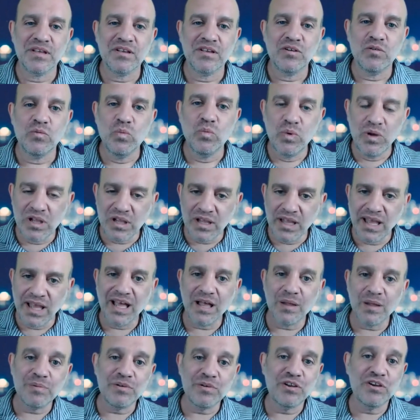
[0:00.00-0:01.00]
will
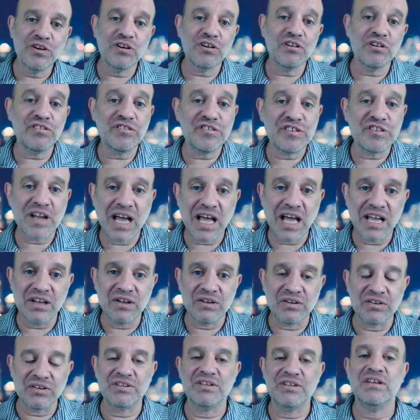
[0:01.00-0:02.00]
help your
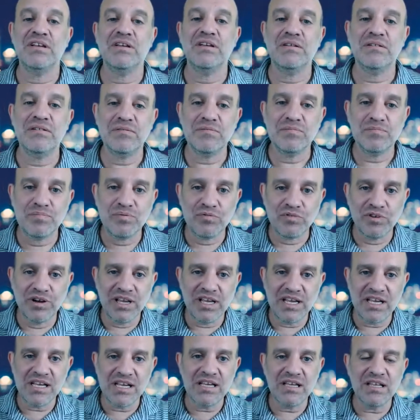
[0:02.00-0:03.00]
child
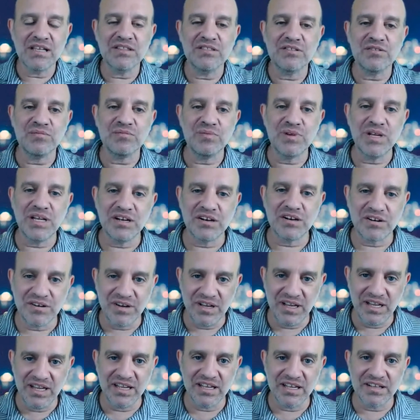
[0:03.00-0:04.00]
bring the reader
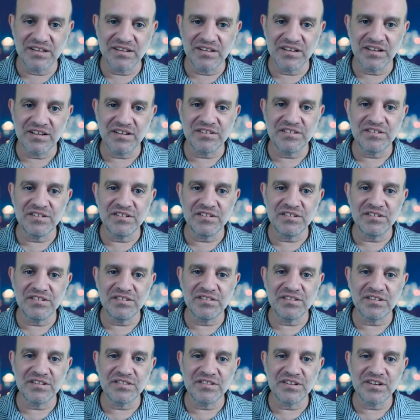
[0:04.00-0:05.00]
into
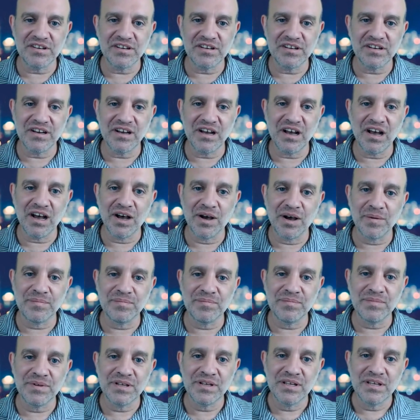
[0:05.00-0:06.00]
the
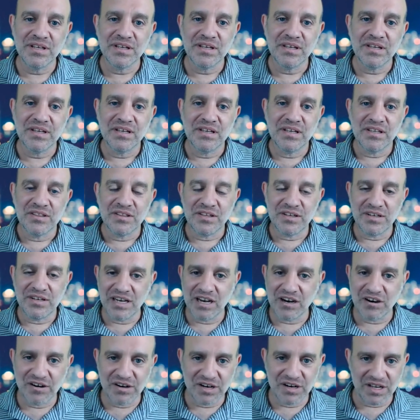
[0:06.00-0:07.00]

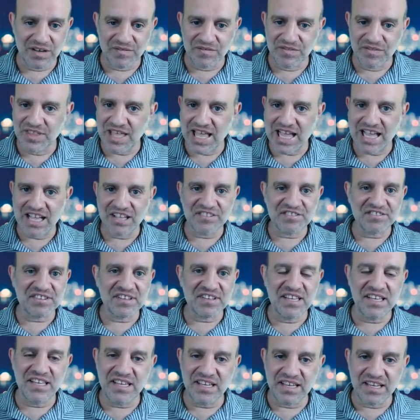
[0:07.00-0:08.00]
narrative. That's
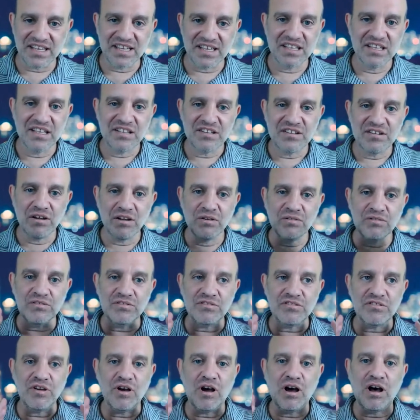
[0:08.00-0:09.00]
key. Don't
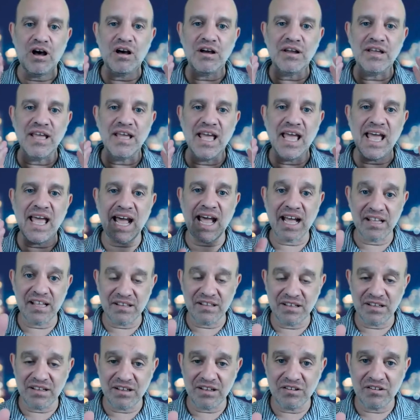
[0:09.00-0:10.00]
talk at
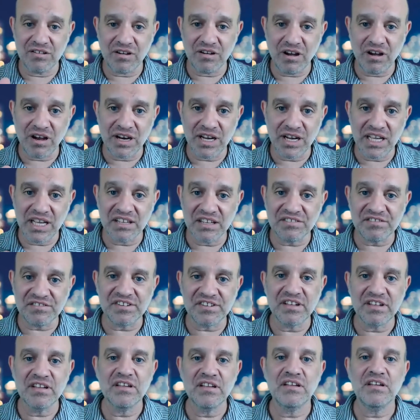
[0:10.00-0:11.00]
your audience,
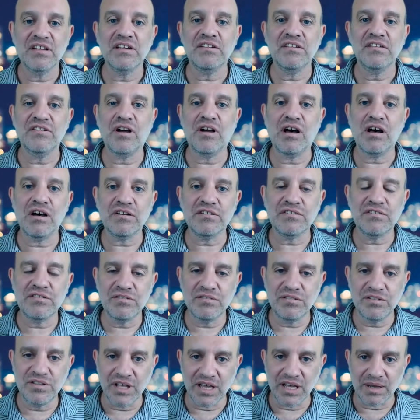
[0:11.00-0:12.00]
talk
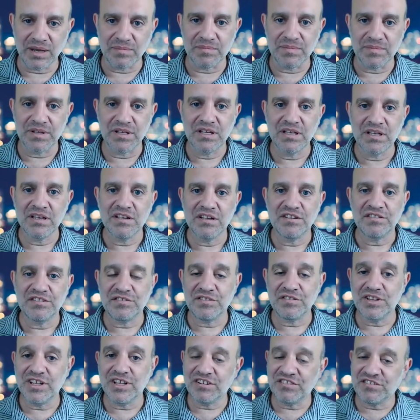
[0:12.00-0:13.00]
to them. So
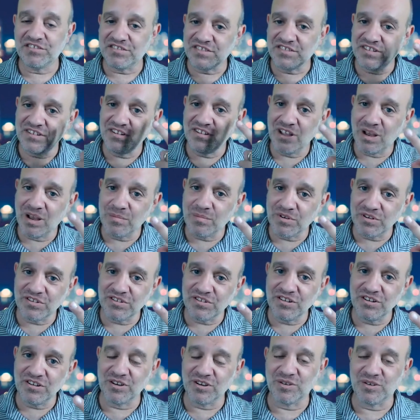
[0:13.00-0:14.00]
that's number
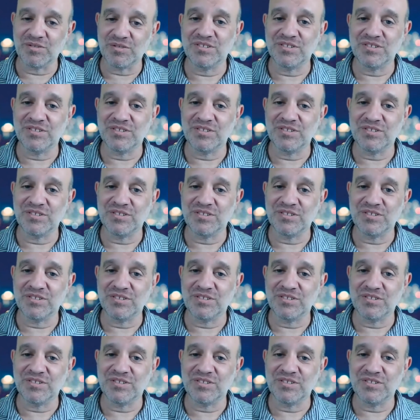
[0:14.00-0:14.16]
two.